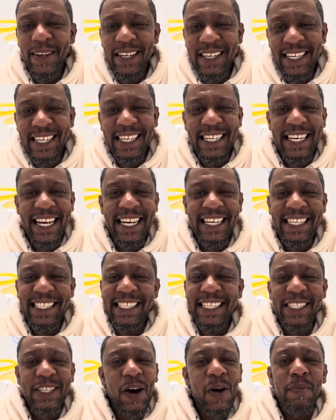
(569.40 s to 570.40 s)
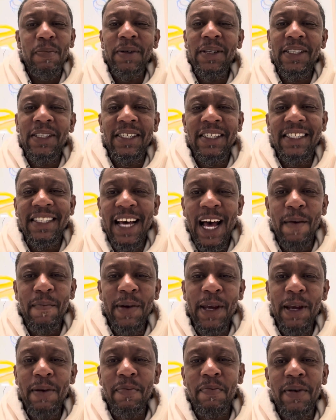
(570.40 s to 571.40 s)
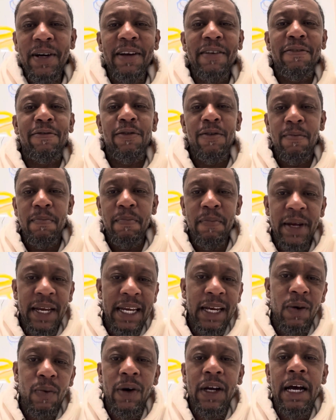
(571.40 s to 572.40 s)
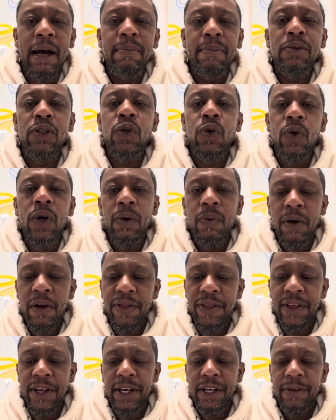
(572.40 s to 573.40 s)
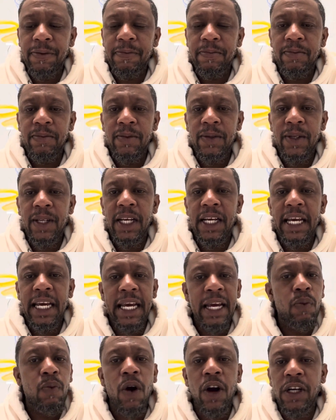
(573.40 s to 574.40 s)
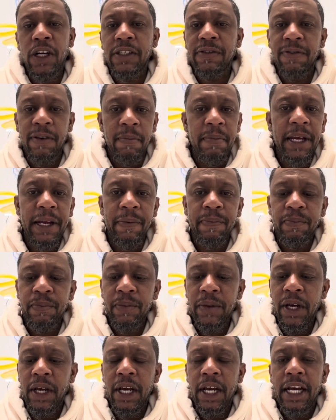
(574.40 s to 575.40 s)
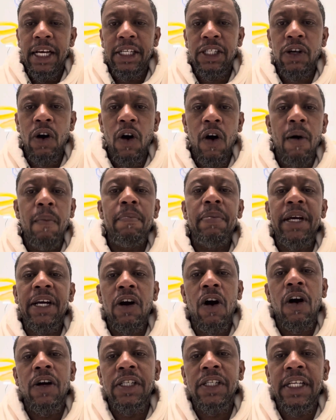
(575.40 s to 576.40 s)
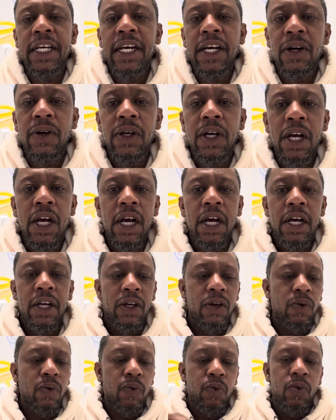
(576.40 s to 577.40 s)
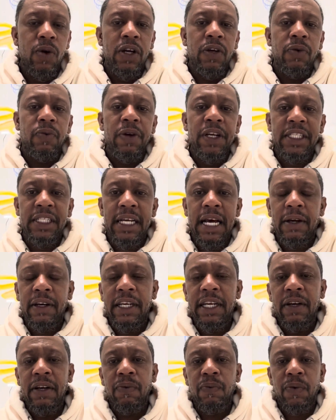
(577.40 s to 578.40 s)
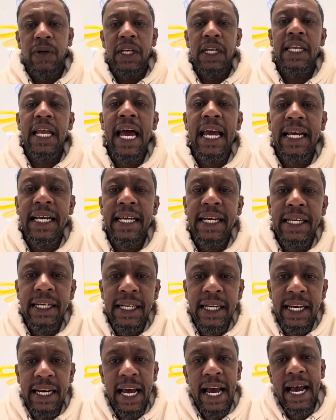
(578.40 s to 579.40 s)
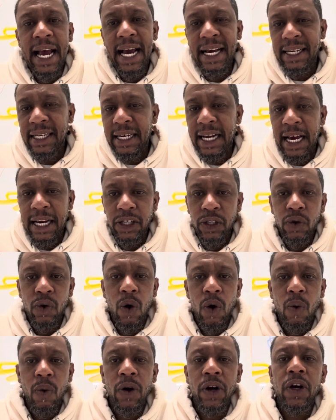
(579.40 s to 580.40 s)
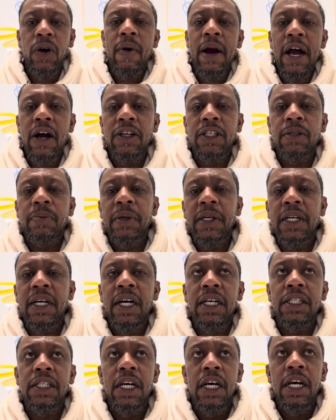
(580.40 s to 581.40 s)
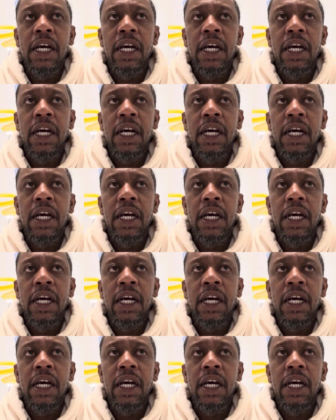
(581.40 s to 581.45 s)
it ain't the dopest, know what I mean? But for me and what I'm doing with it, it works for me. It's called Big Cartel. The one reason I didn't really like it and I had to kind of do a workaround is because